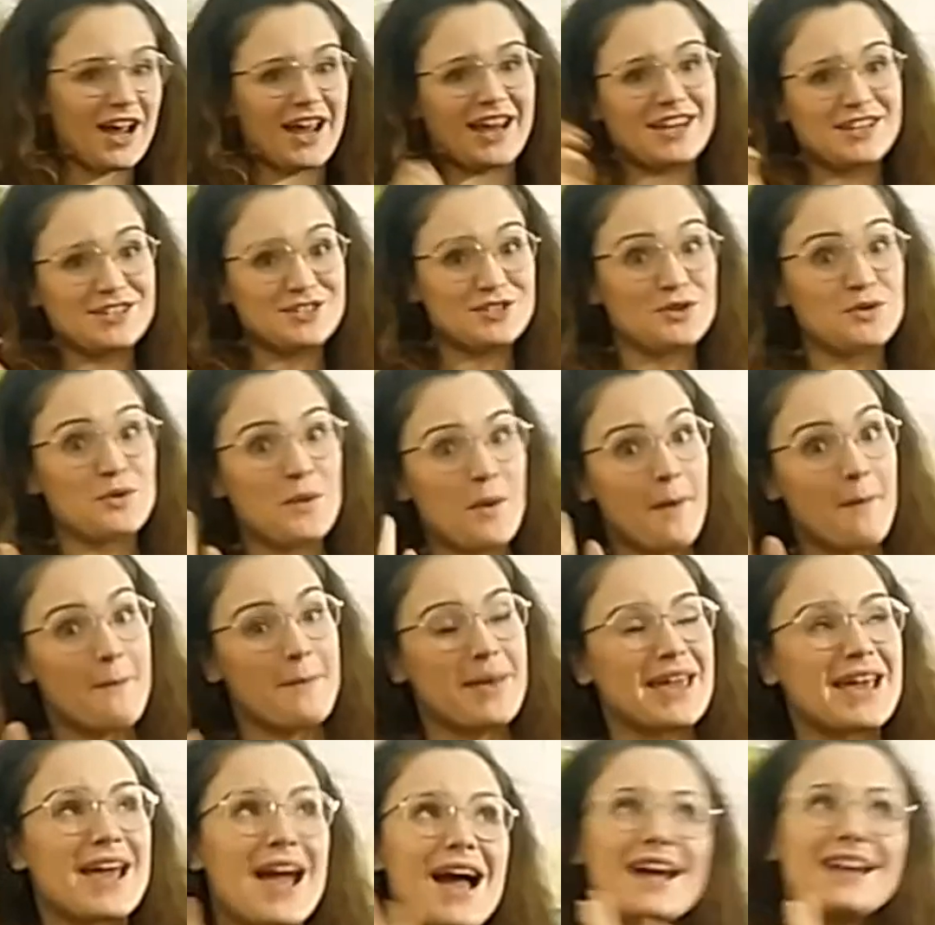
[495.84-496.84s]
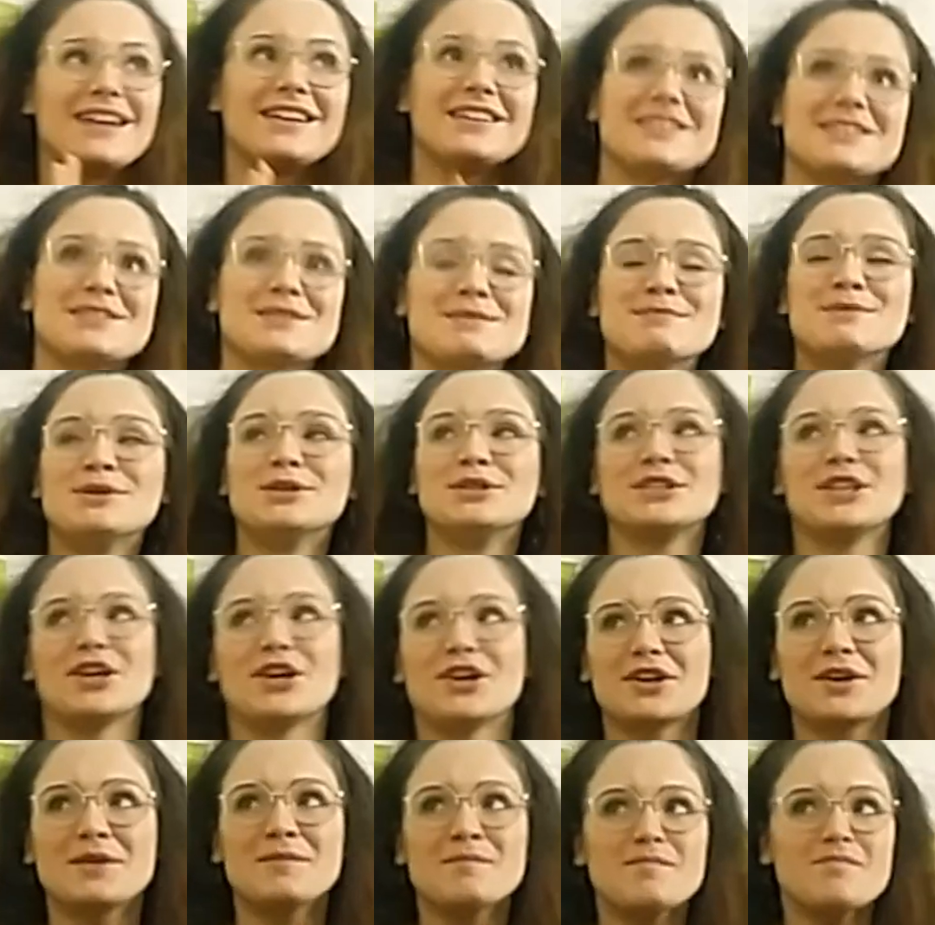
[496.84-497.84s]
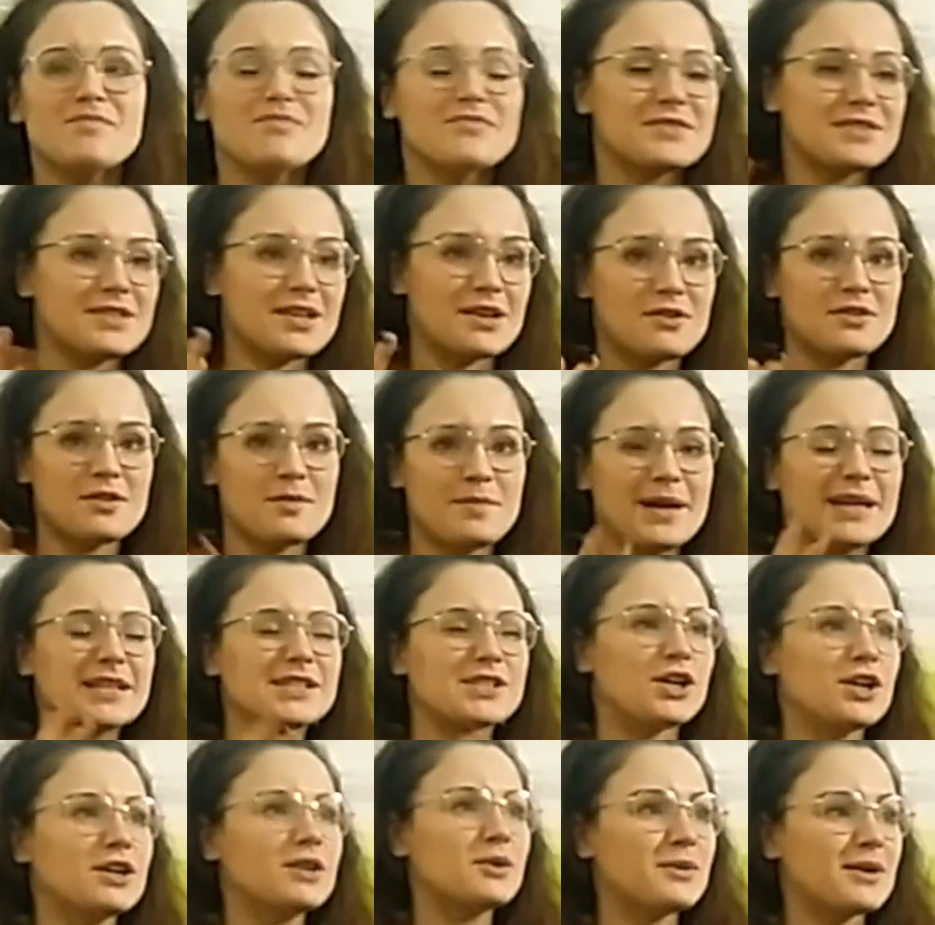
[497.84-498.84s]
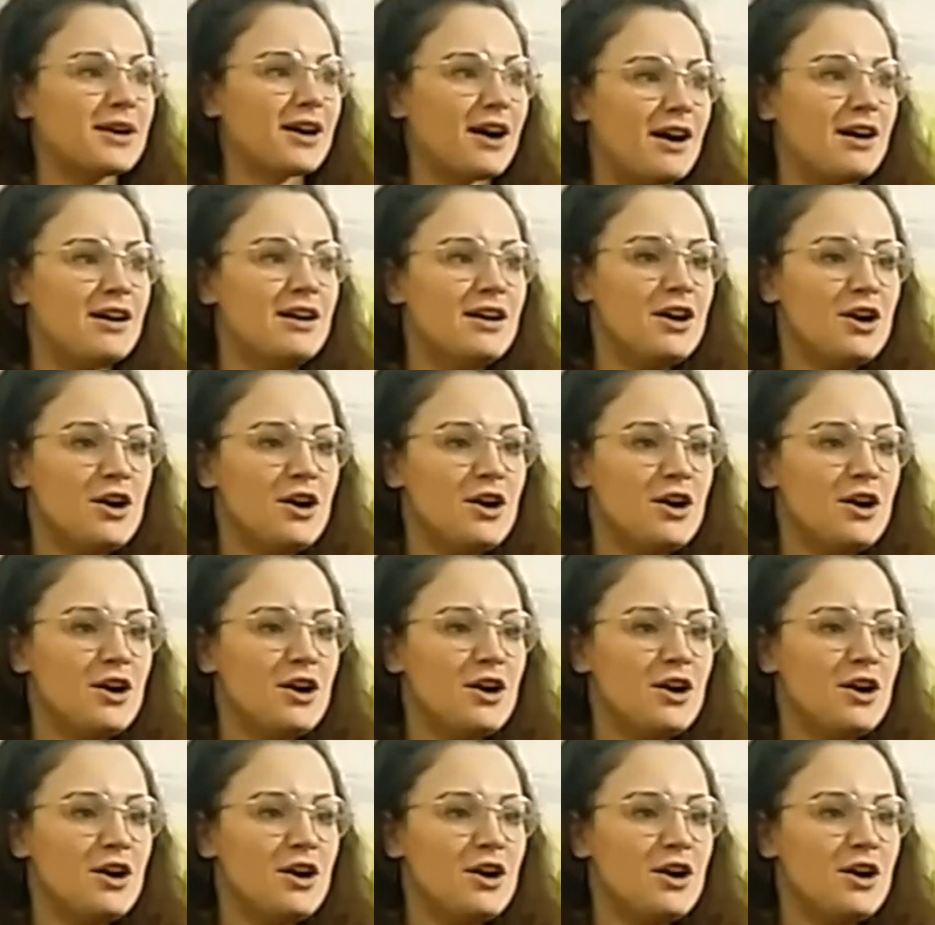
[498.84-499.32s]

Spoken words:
I can do a big and a small dog. So the big dog will go